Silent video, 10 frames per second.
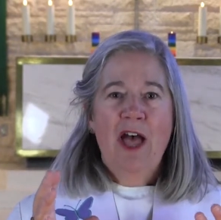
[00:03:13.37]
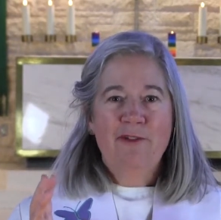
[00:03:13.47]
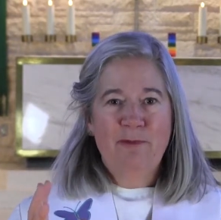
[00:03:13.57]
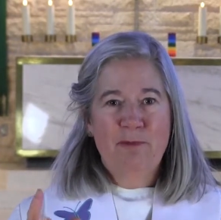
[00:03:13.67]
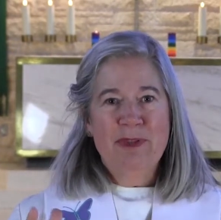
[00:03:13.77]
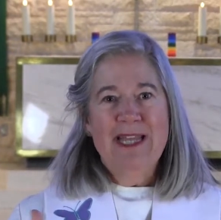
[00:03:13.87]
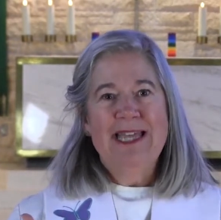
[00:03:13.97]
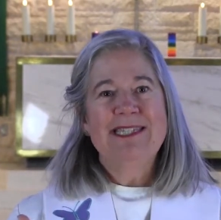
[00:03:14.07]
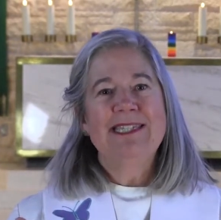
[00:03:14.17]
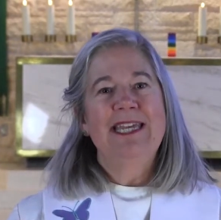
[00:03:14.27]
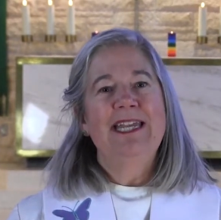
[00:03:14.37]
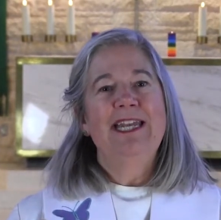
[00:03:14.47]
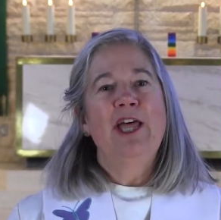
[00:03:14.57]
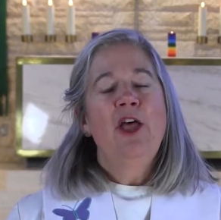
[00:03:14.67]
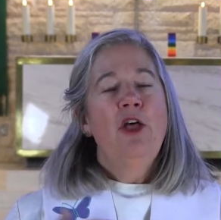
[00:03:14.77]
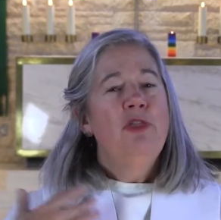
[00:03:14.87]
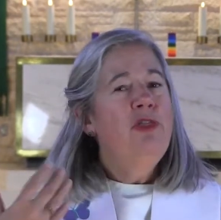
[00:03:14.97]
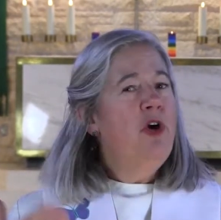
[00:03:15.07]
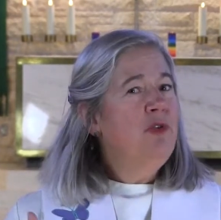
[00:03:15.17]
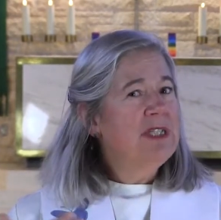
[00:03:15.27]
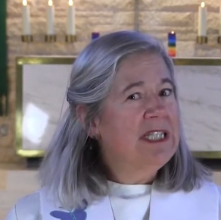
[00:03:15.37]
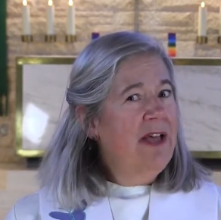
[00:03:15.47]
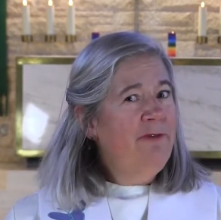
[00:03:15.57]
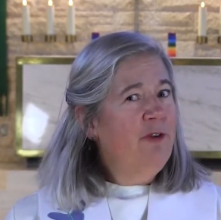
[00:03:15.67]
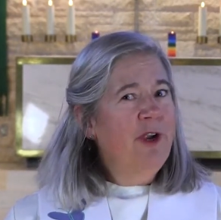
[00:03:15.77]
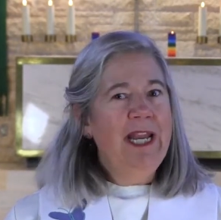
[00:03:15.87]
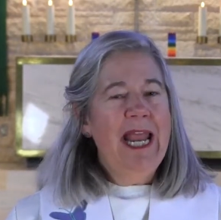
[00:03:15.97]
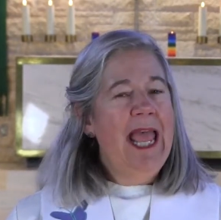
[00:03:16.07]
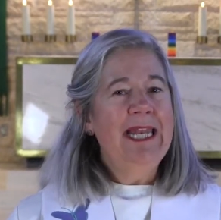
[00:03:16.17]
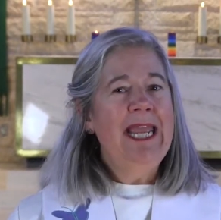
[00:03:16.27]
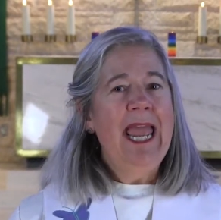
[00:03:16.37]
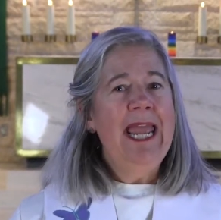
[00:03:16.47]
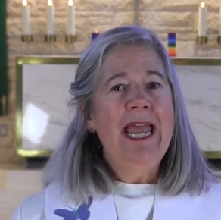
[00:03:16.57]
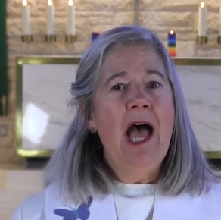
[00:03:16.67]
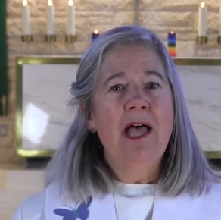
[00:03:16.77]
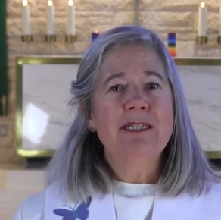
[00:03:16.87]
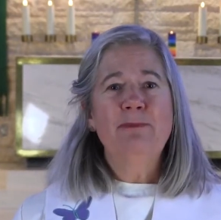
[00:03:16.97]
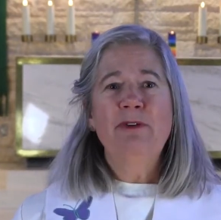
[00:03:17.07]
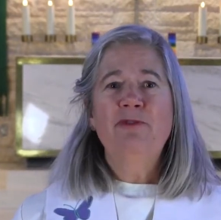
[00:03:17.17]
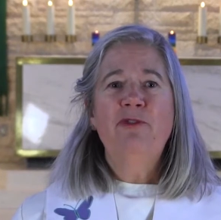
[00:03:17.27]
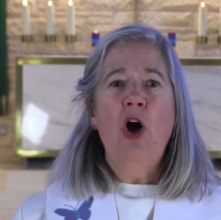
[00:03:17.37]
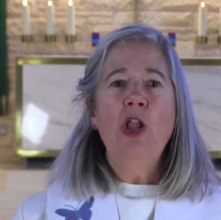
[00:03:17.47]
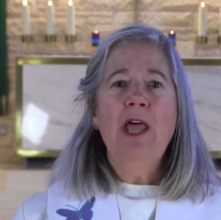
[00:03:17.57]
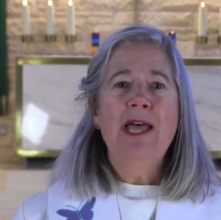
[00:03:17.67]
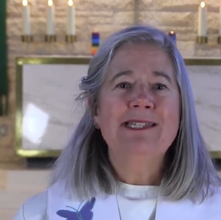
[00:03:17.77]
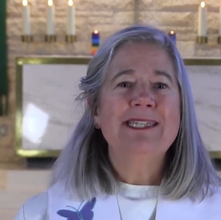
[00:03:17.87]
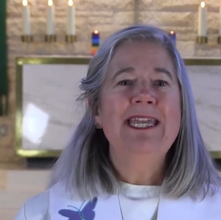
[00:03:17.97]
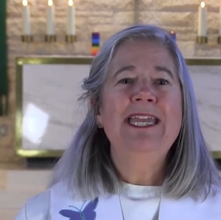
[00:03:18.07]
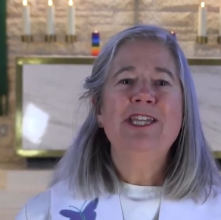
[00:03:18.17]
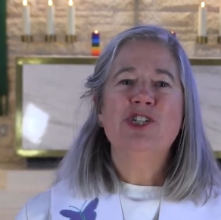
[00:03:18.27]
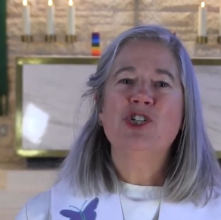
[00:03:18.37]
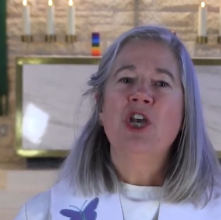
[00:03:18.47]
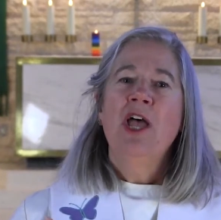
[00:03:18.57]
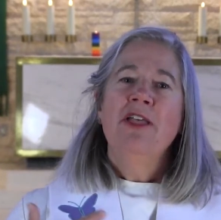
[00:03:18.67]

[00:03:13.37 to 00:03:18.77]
of blessing. Though suffering and chaos befall us each,